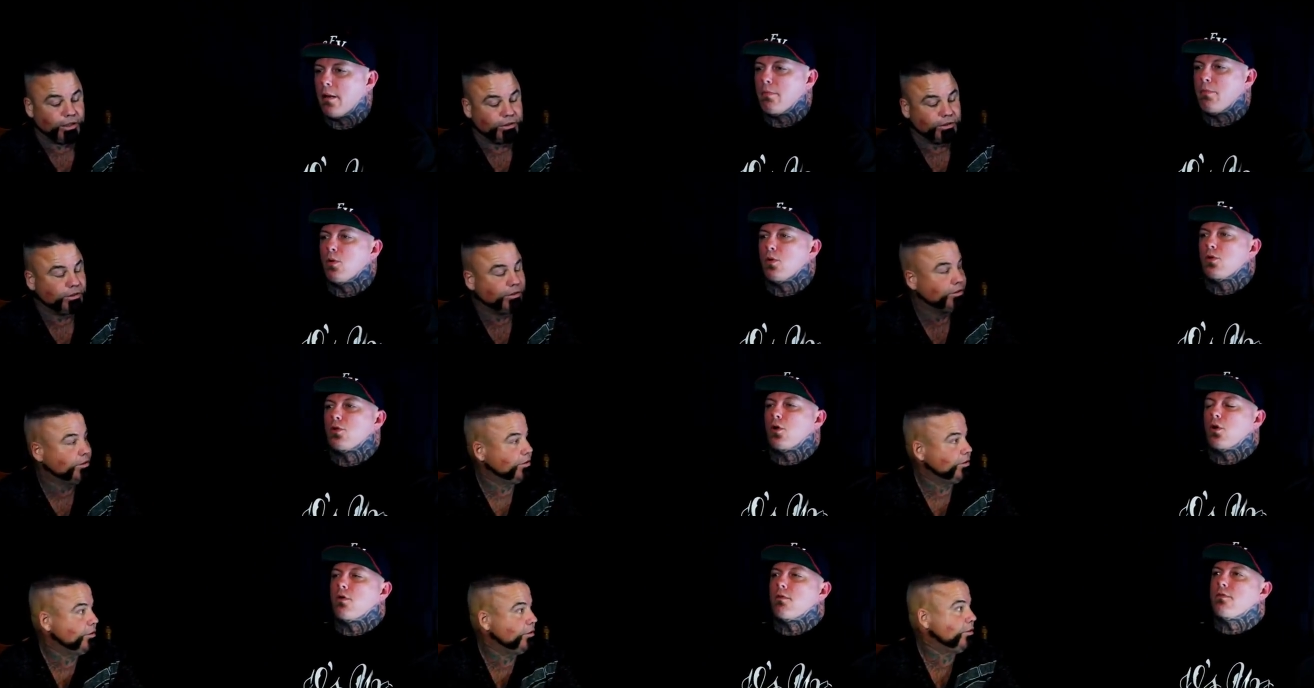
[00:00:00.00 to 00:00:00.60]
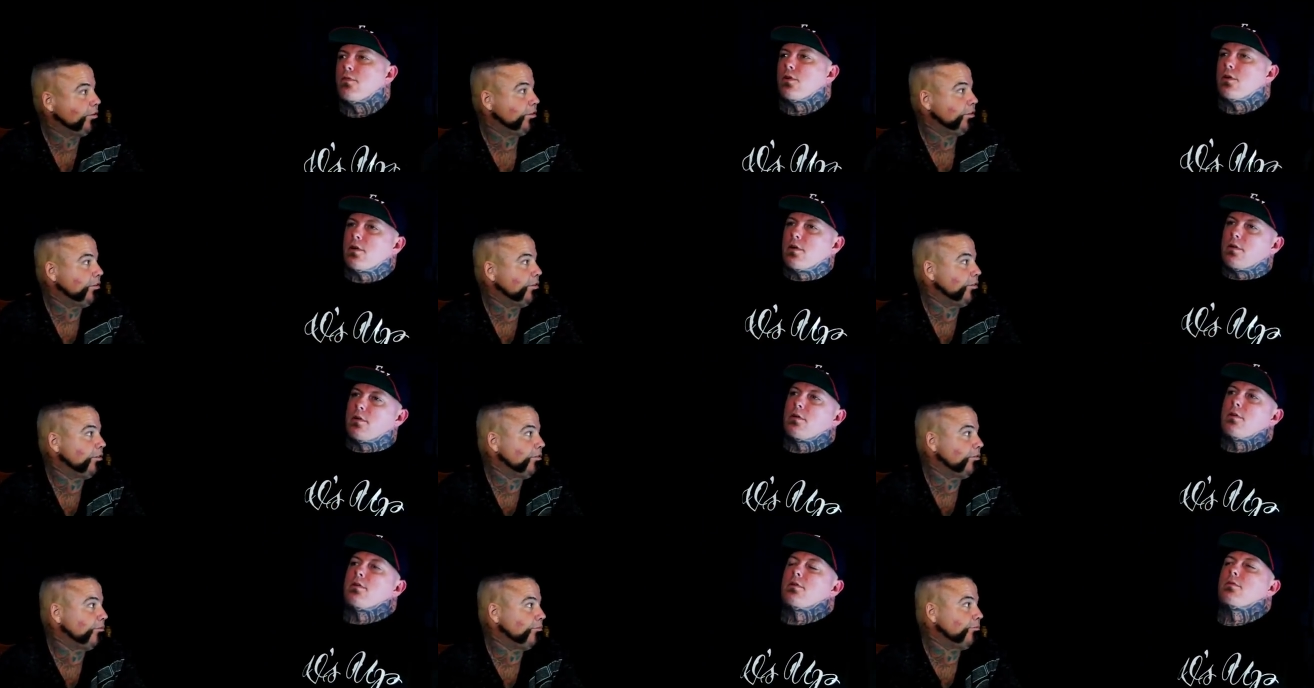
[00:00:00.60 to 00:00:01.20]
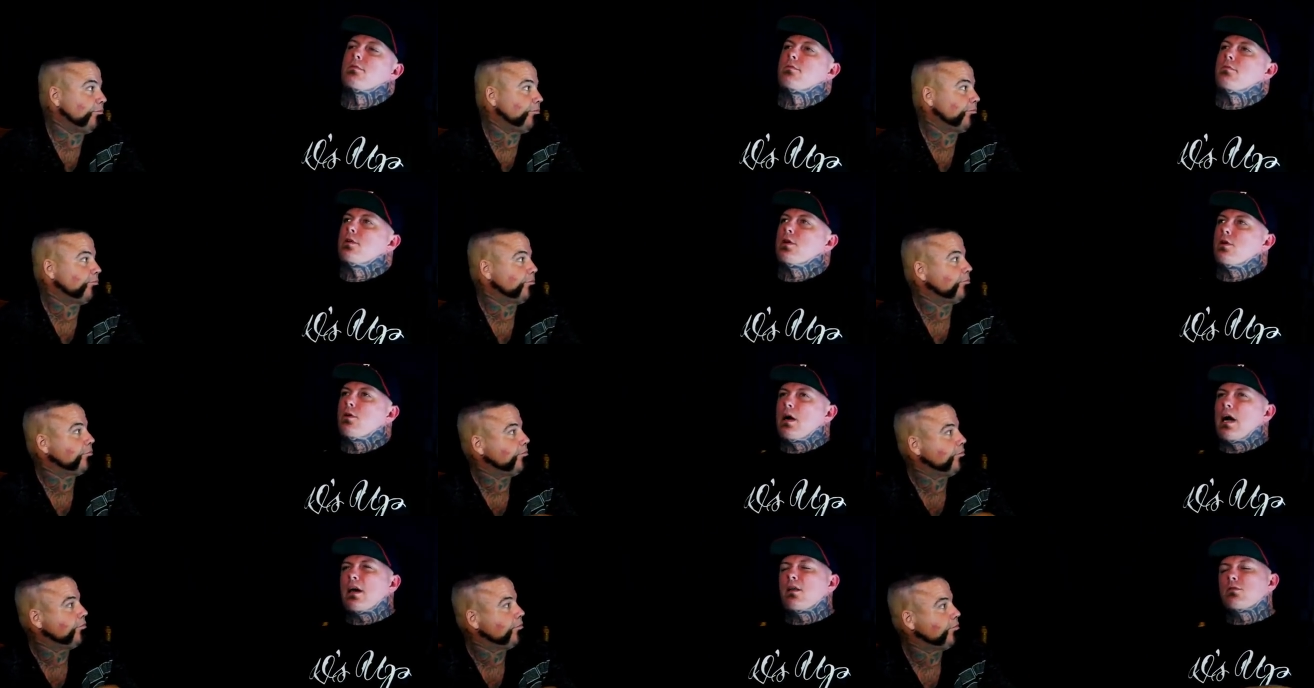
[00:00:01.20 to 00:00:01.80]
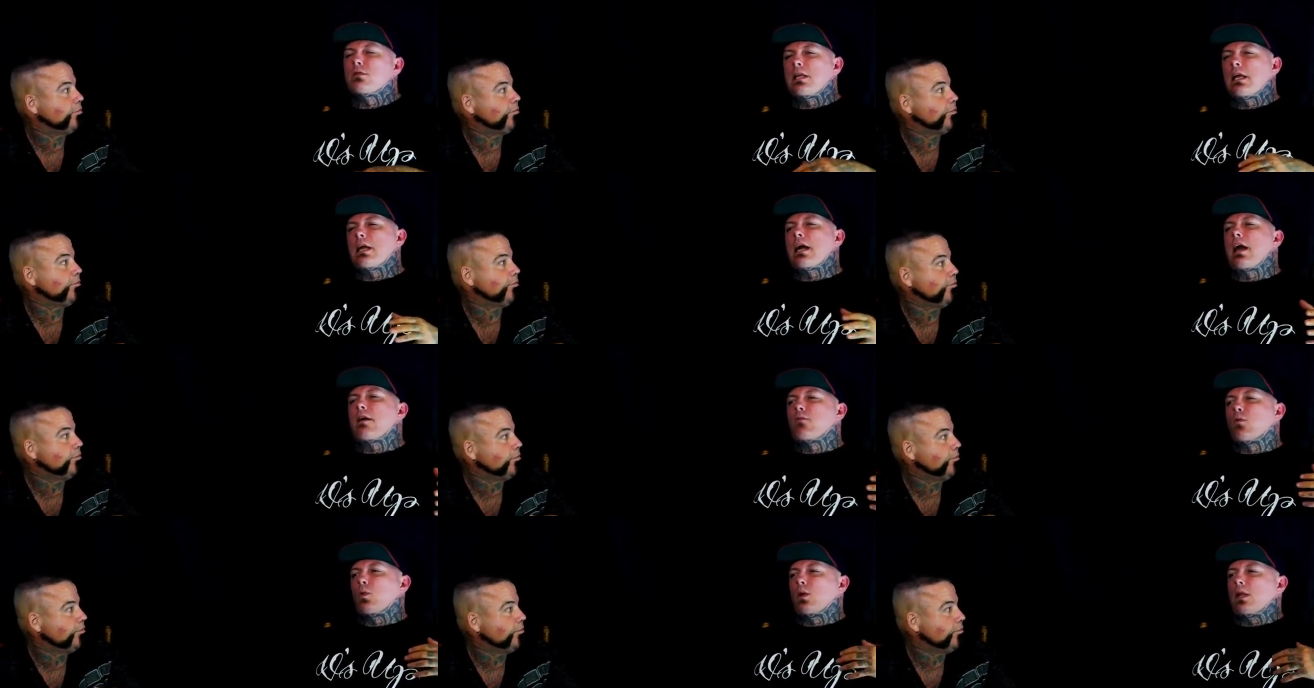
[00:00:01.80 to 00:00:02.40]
Speaker 1: get pulled over or you know I don't think I ever